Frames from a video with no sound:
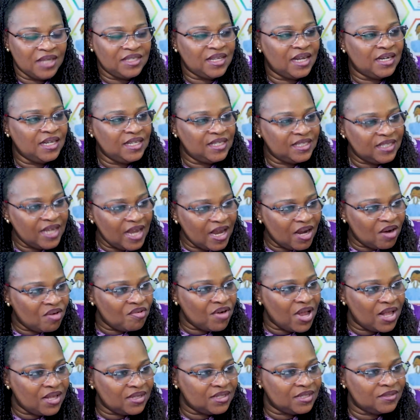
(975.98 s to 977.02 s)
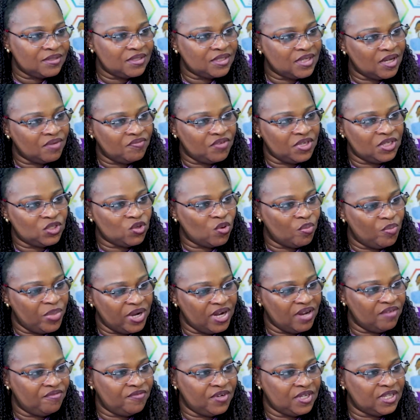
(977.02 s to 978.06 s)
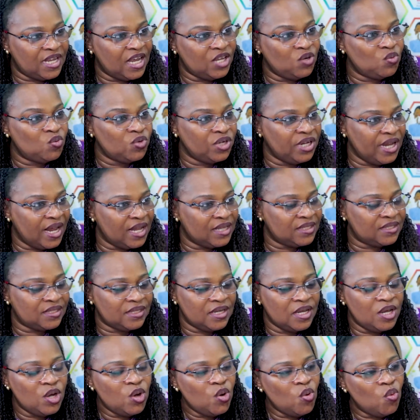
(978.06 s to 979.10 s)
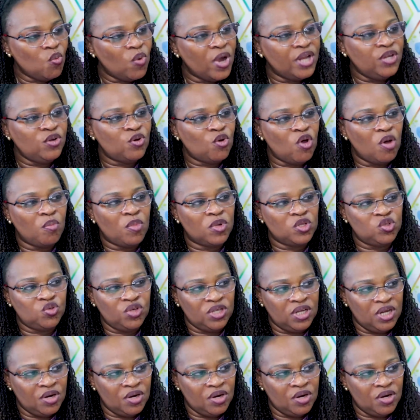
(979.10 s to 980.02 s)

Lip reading: as an integral service or benefit that you would get when you come onto